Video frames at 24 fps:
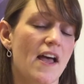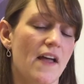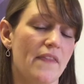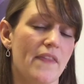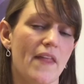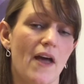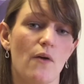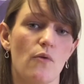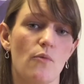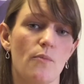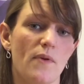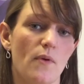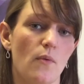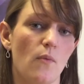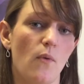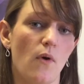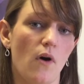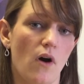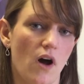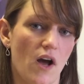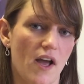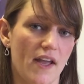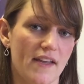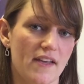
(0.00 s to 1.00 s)
and that will be
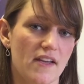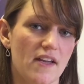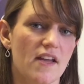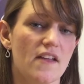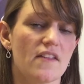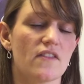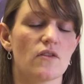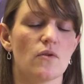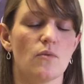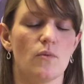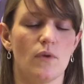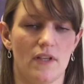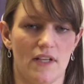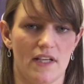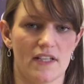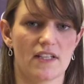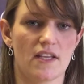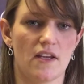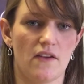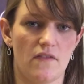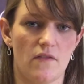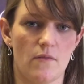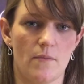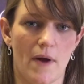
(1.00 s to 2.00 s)
why that we'll
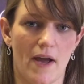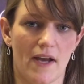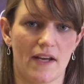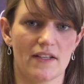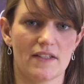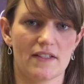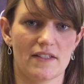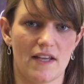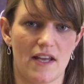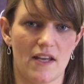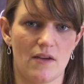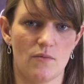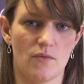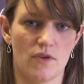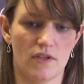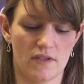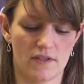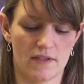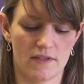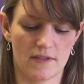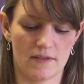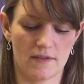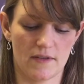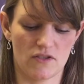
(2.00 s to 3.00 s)
ask you for bank
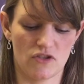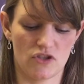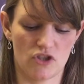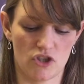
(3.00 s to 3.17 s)
statements,